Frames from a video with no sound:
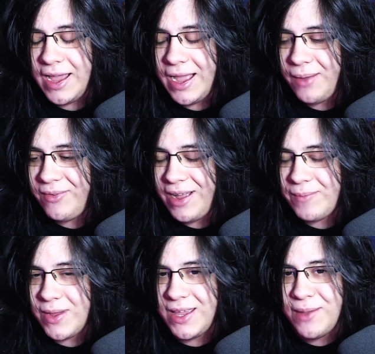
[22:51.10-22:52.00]
I'm, I'm
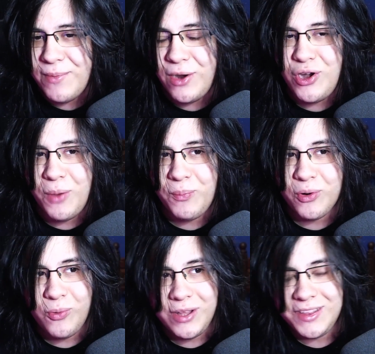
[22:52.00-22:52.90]
a Himeno number
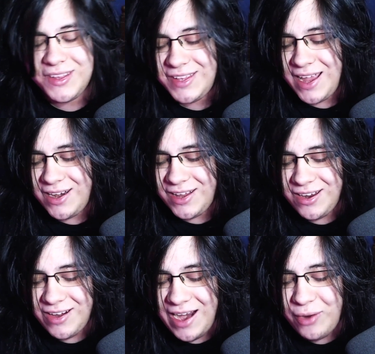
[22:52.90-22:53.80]
one stand
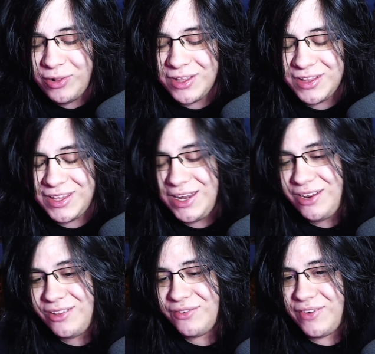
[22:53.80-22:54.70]
here. I will
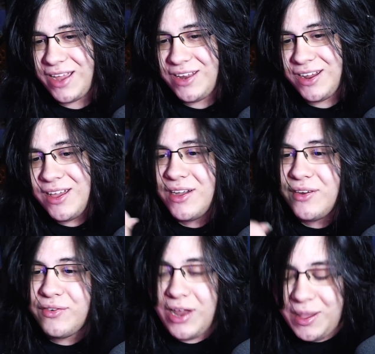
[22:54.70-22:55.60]
continue to fight
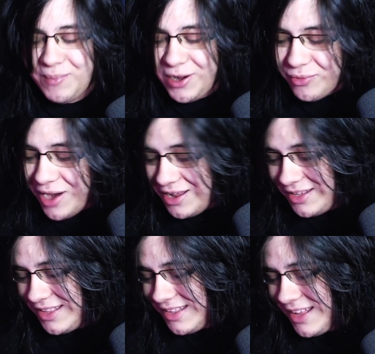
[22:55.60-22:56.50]
for human
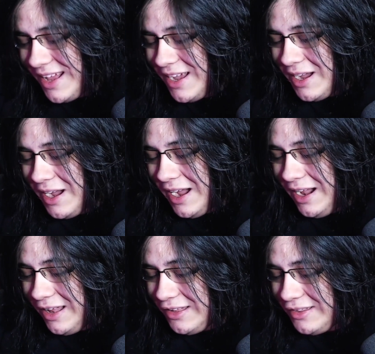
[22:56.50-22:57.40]
rights.
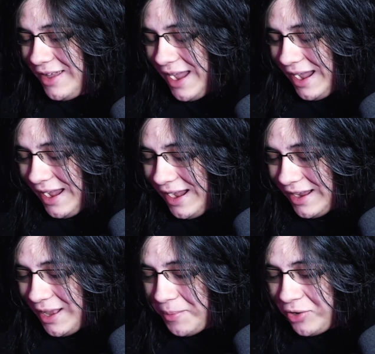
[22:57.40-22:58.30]
Uh, so yeah, uh,
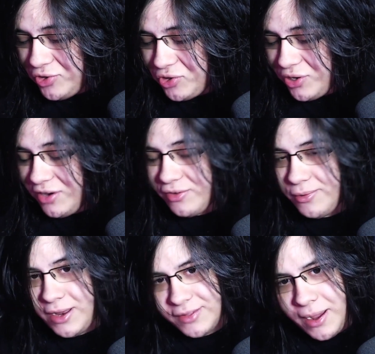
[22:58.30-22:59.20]
Himeno enjoyers
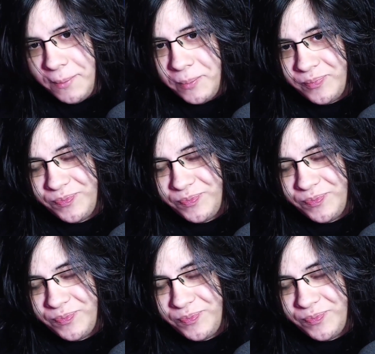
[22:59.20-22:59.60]
rise up.